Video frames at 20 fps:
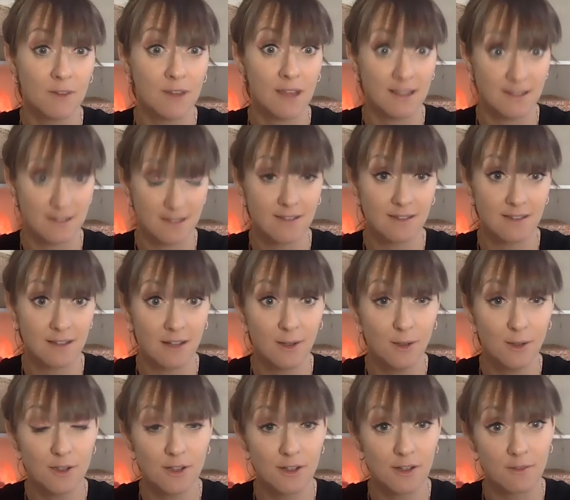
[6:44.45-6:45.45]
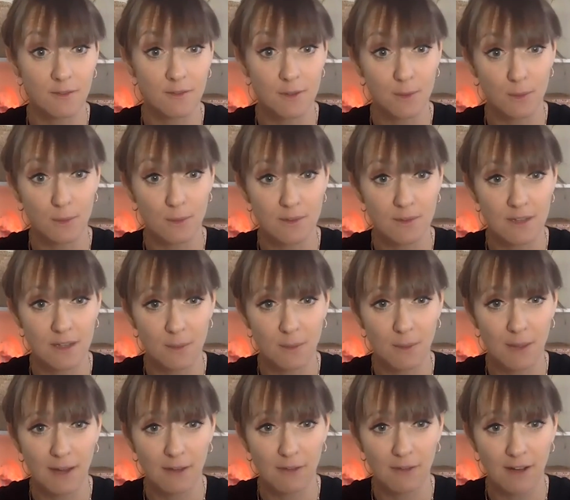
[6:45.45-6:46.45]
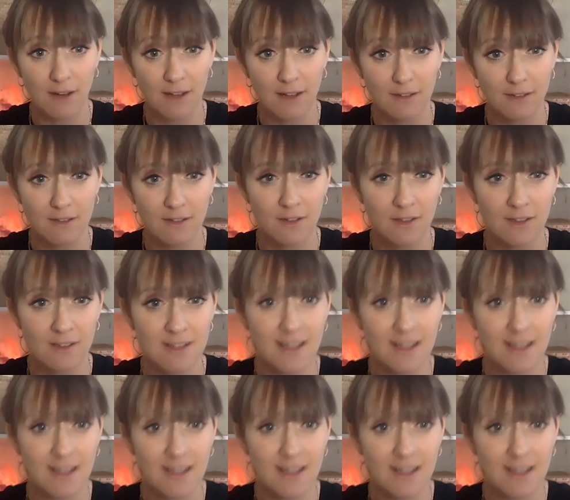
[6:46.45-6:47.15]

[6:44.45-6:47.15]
It's a solution of sorts in a way, right? It's